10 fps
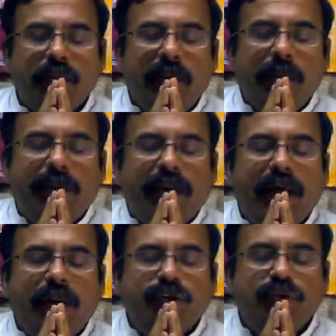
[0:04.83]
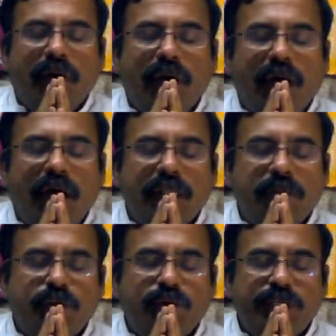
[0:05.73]
My pranams to all
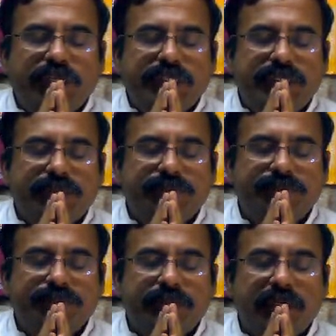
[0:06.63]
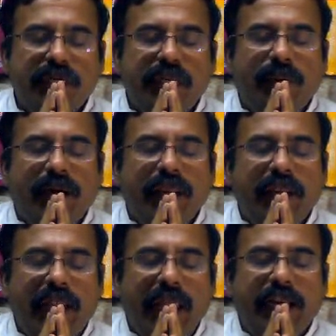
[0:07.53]
Atma Jyotis,
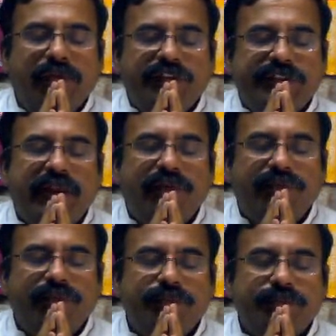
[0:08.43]
divine light of the self.